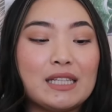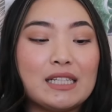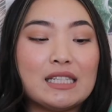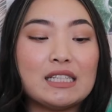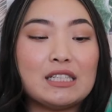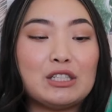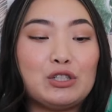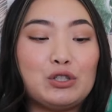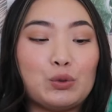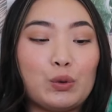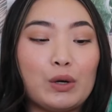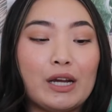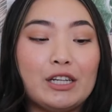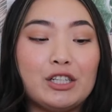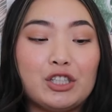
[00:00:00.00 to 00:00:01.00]
This is
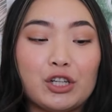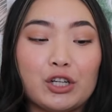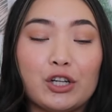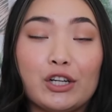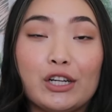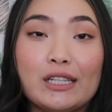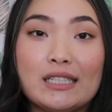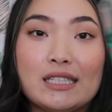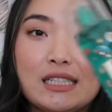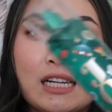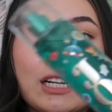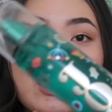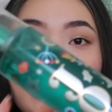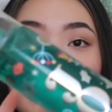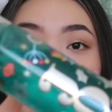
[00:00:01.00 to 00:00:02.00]
Joy Sugared
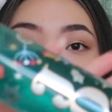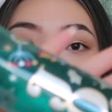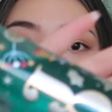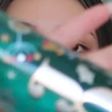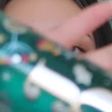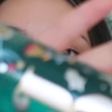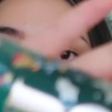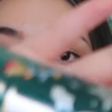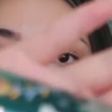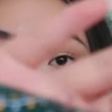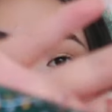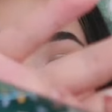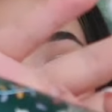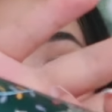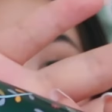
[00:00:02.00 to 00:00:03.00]
Snickerdoodle
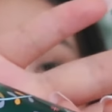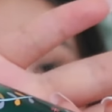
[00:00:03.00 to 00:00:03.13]
by